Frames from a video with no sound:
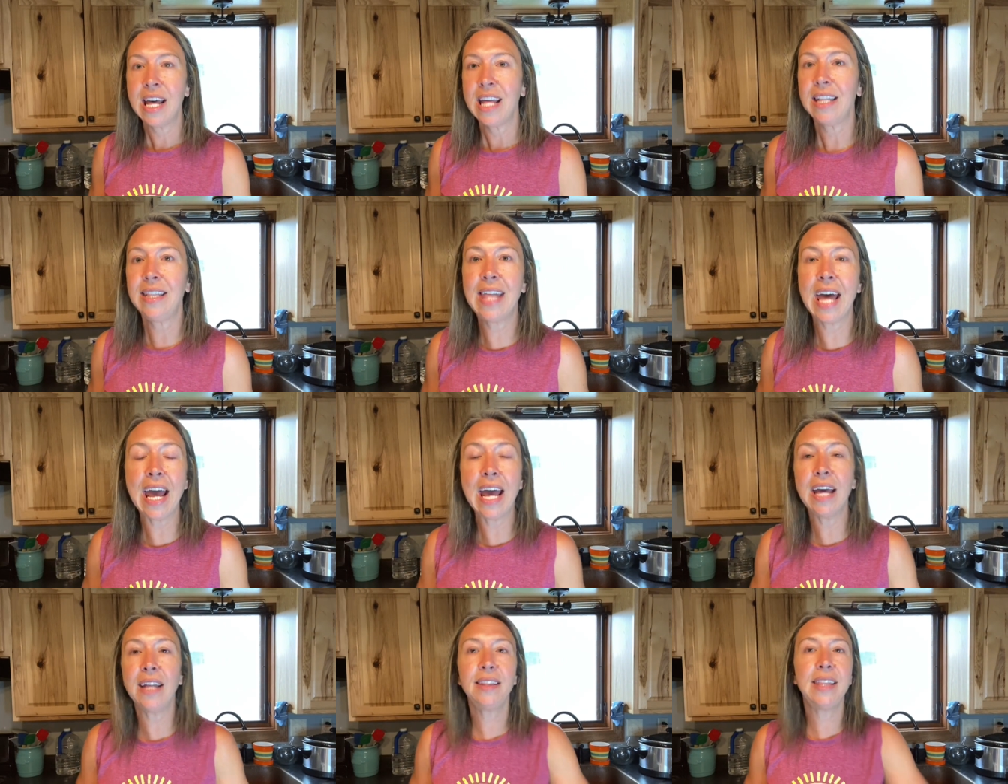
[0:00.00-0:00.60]

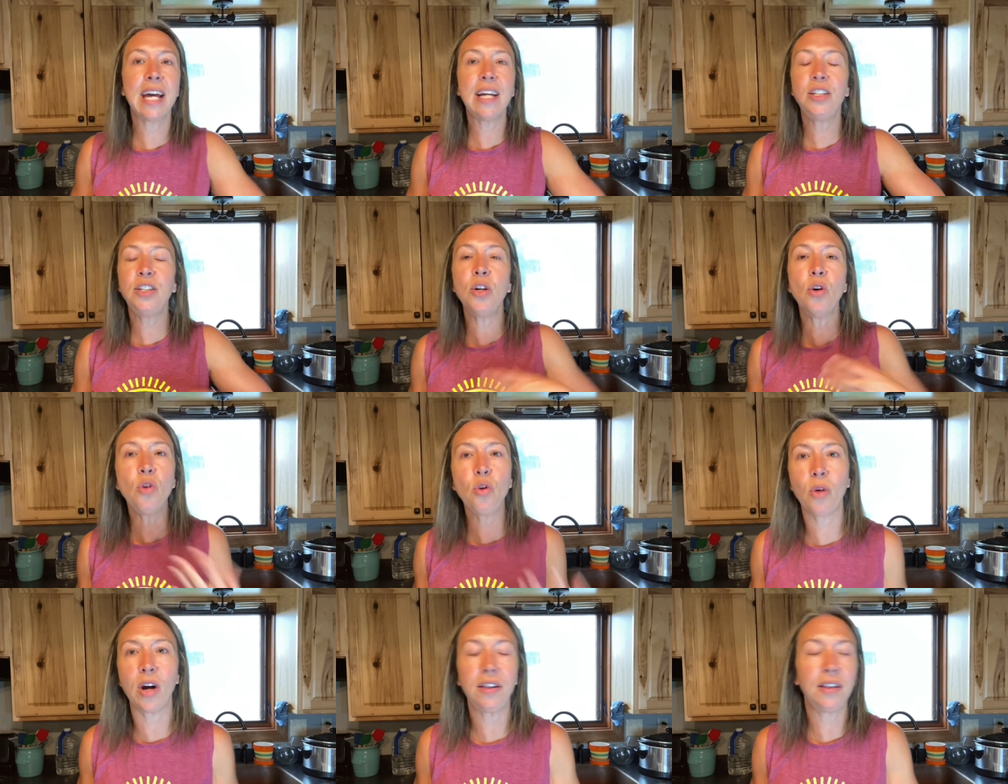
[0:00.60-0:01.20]
they they
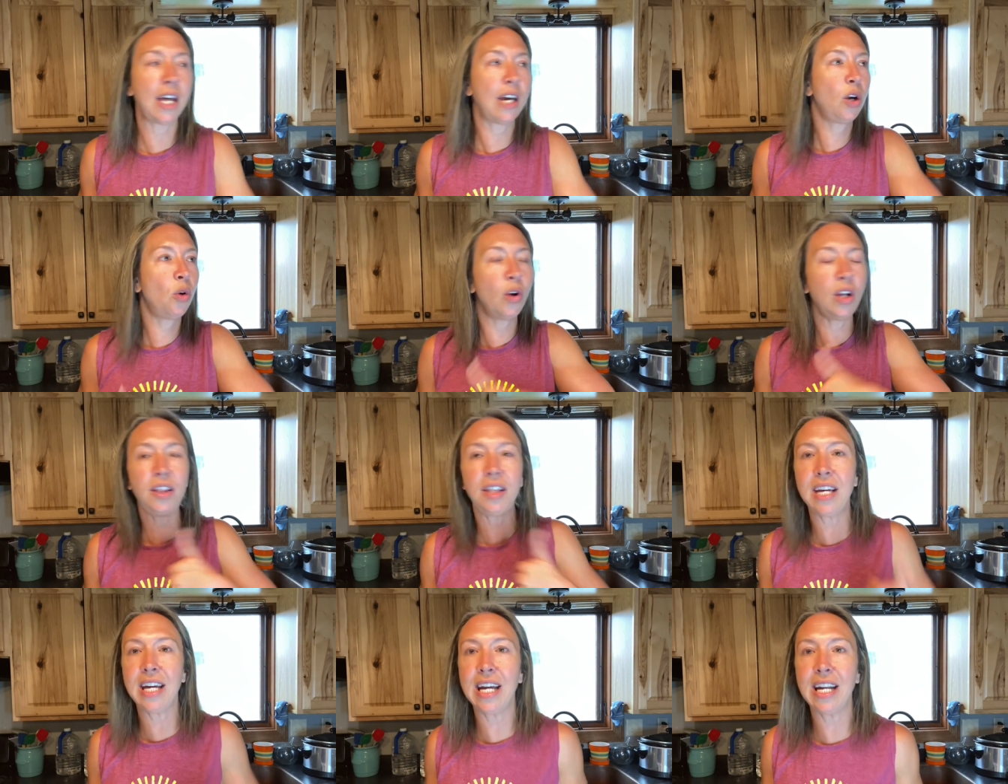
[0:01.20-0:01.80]
do quit they
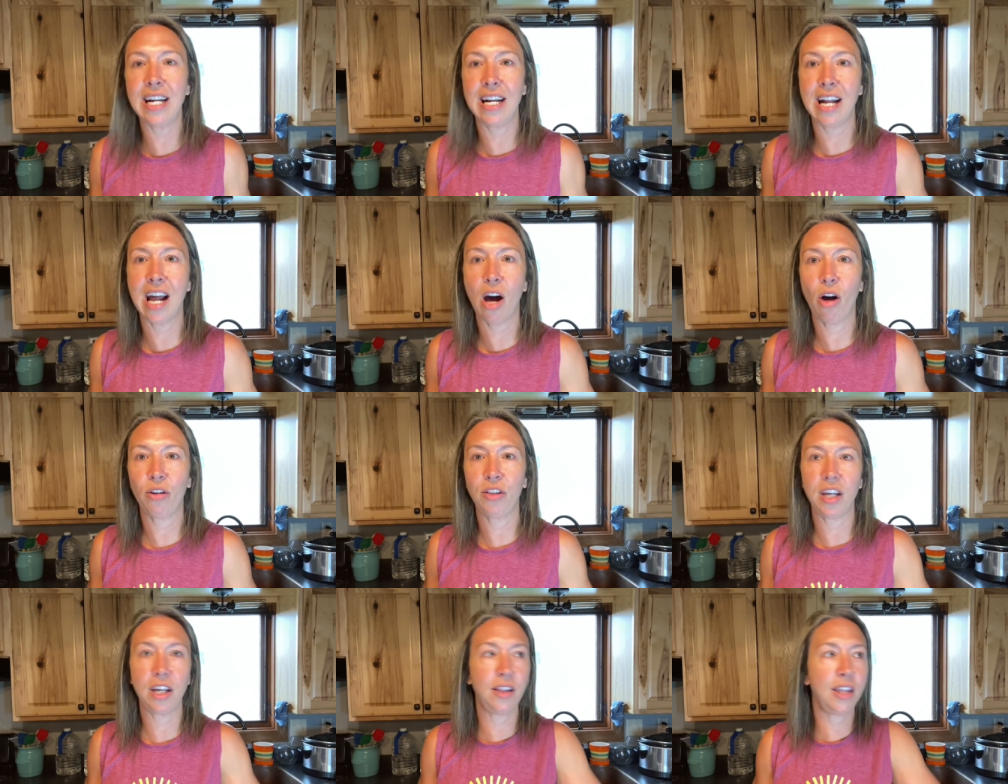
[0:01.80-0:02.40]
quit the eating
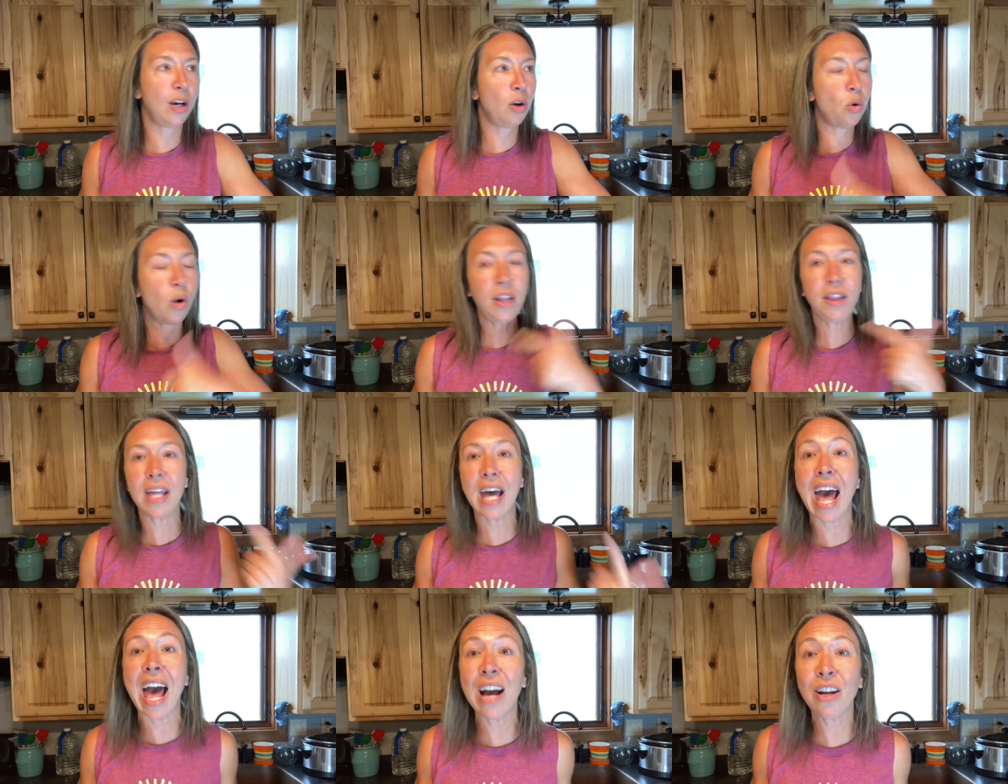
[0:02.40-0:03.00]
healthy they
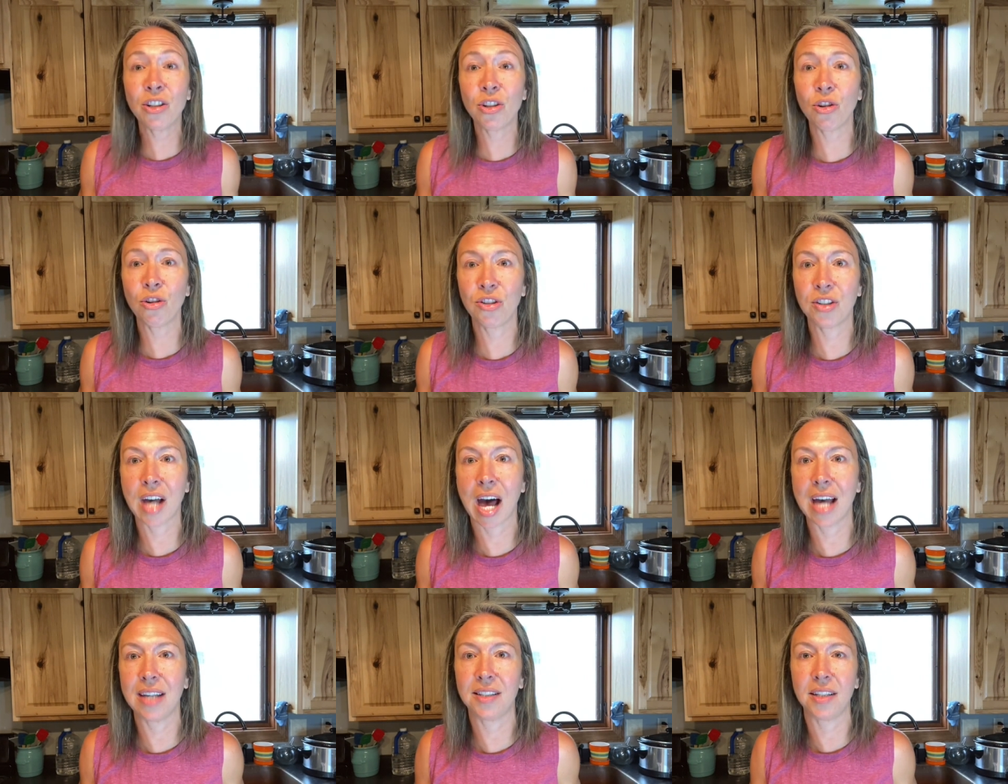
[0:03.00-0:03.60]
quit the
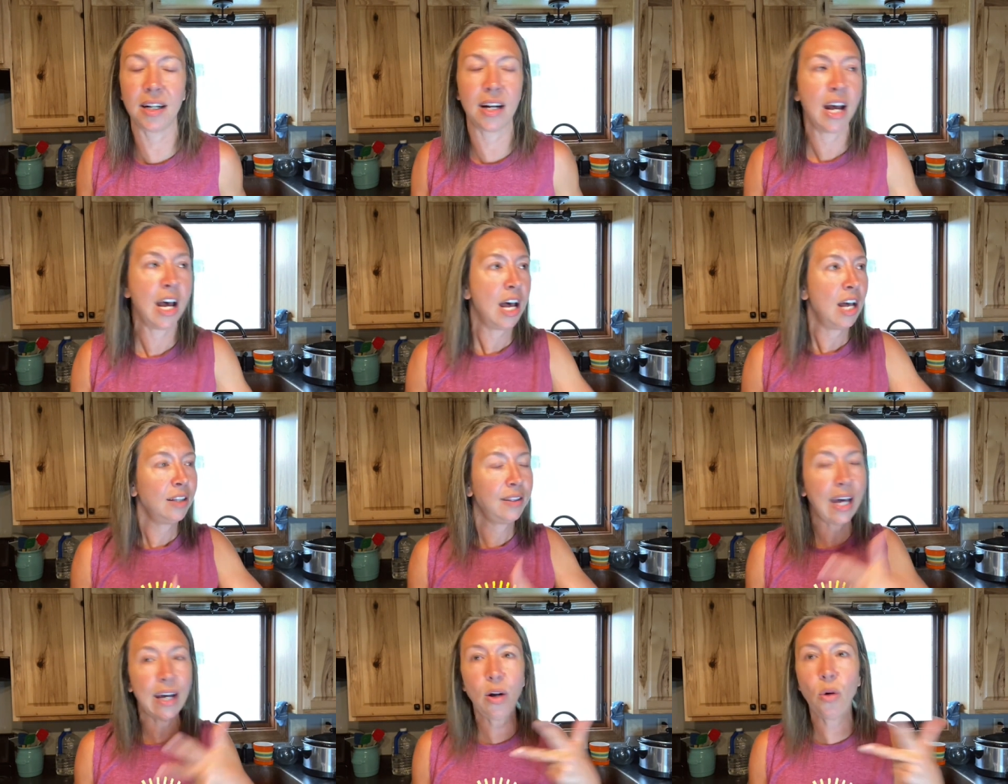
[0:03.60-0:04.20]
exercising
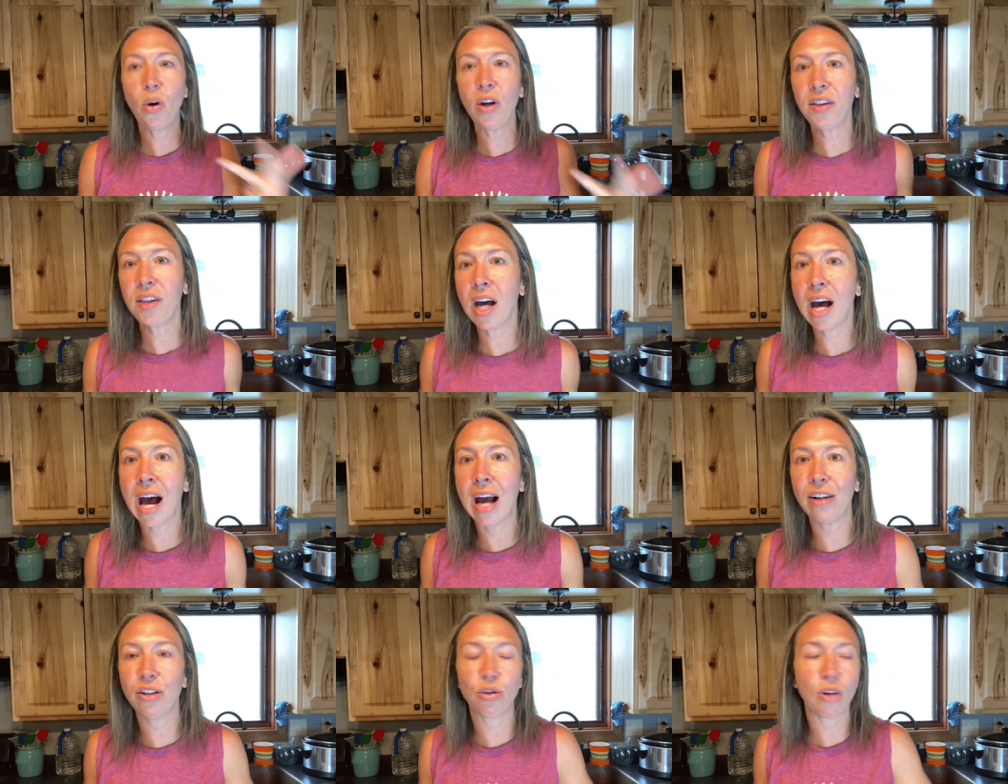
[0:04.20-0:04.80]
they quit the
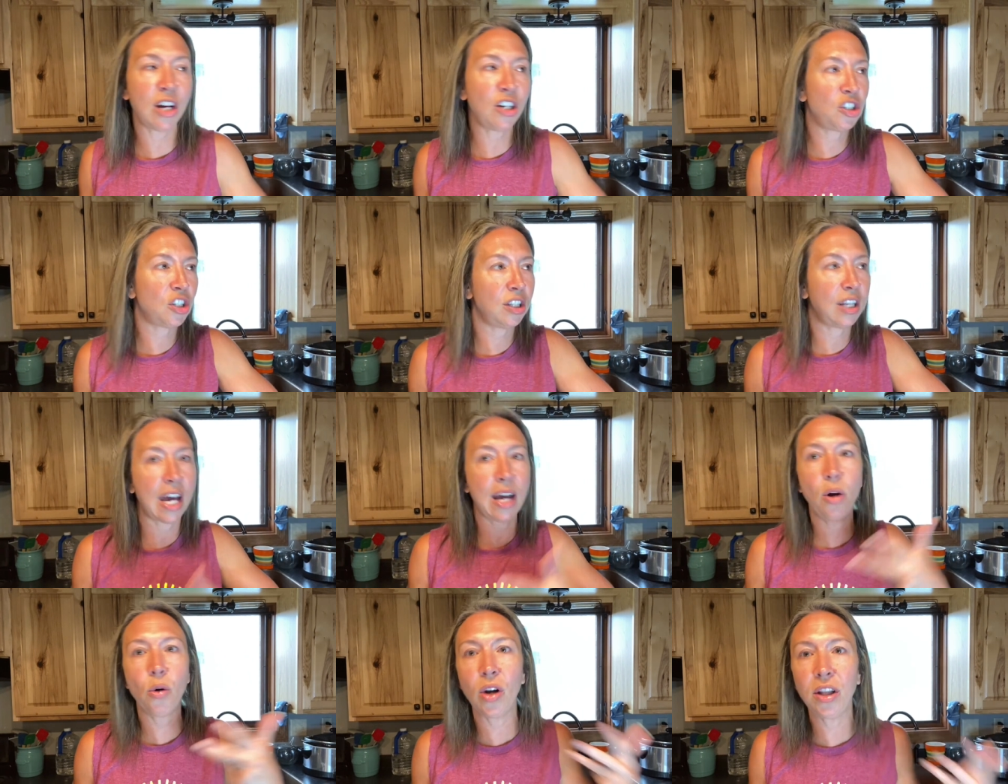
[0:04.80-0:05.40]
hydration
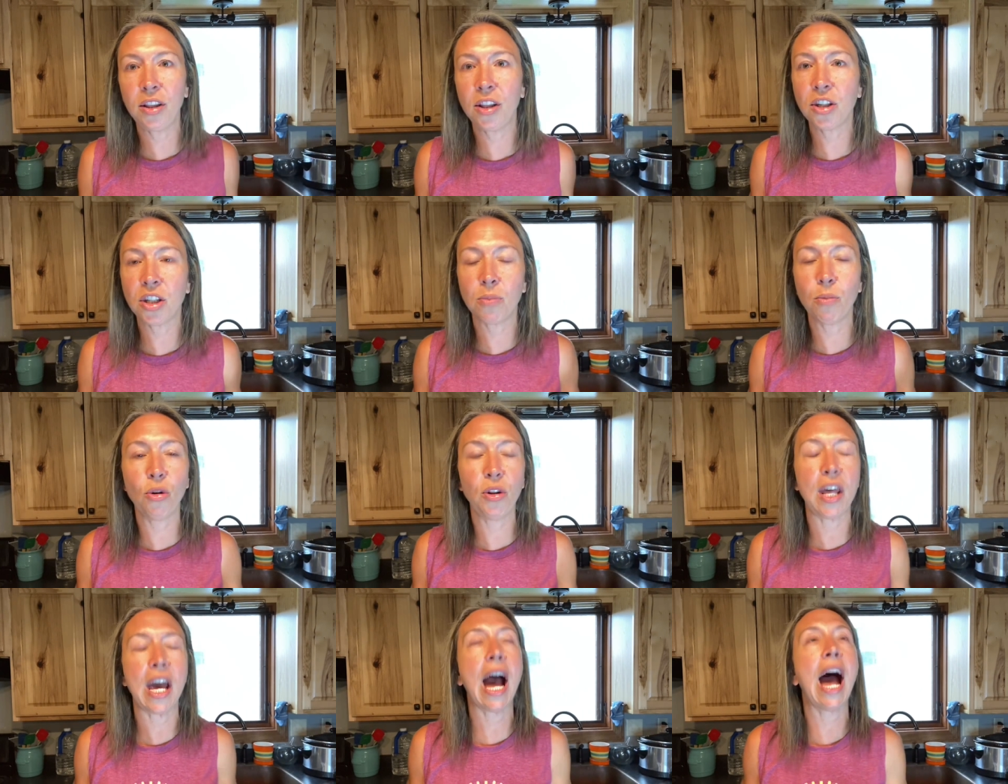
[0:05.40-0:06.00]
they quit the
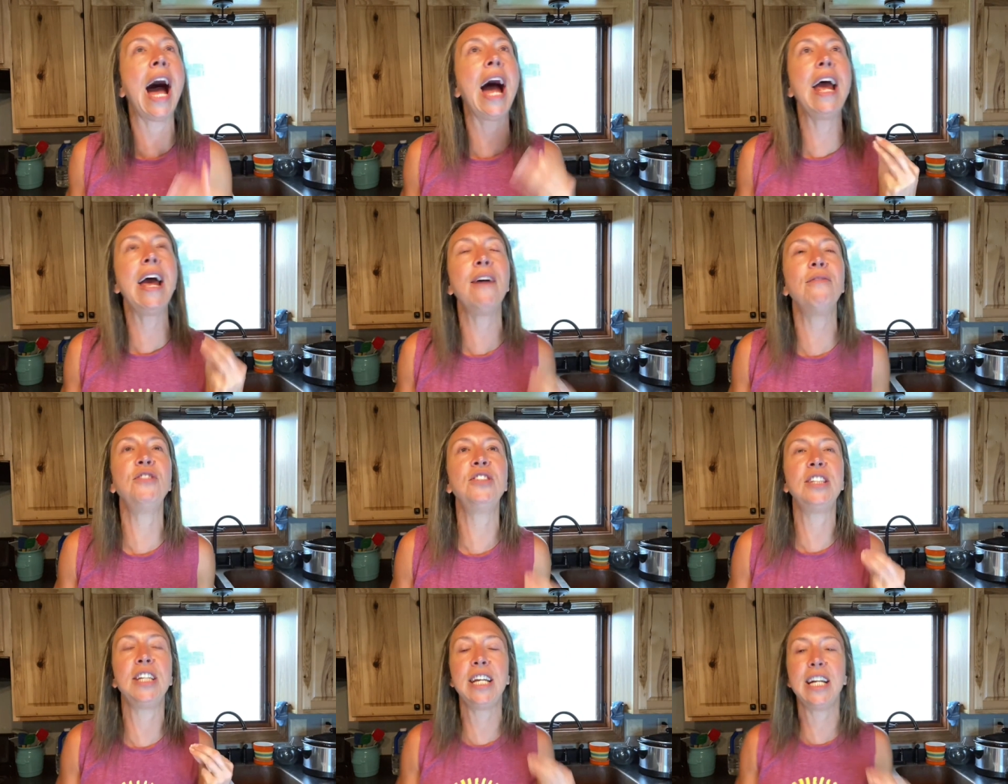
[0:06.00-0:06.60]
smoothie i
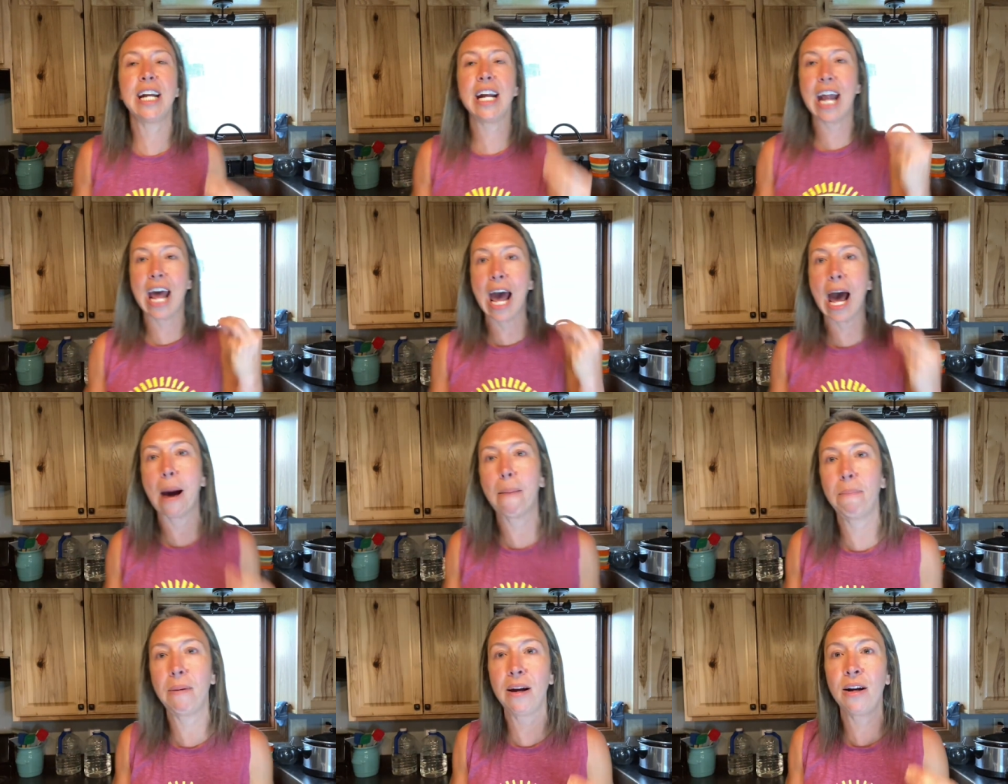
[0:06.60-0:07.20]
have seen it
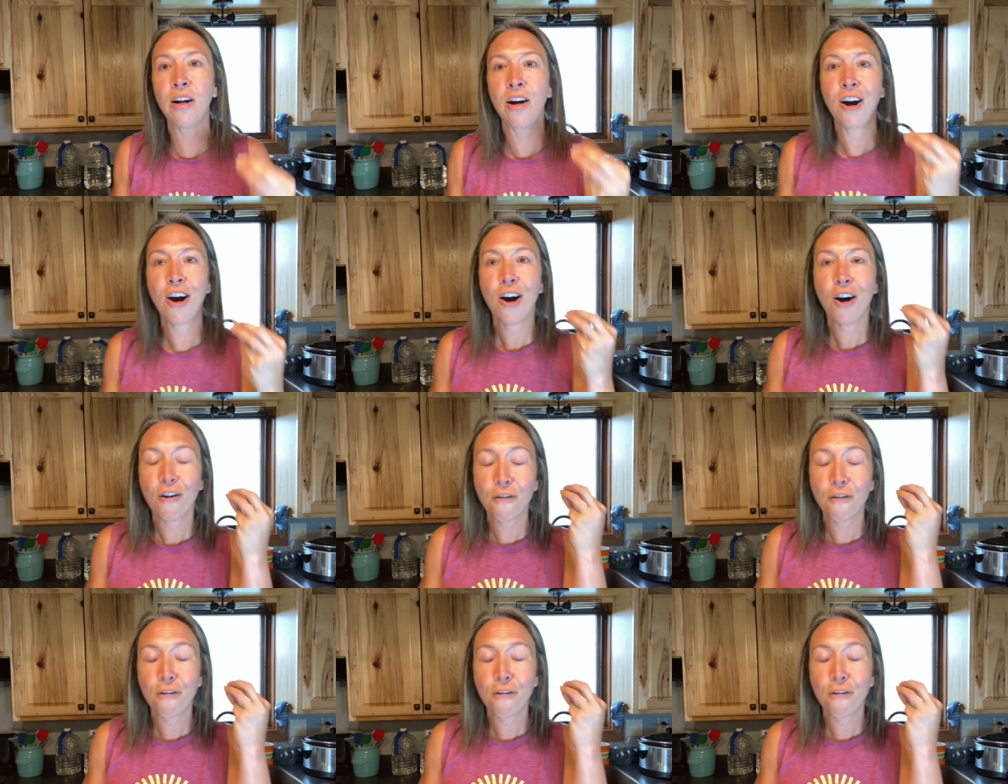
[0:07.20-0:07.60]
happen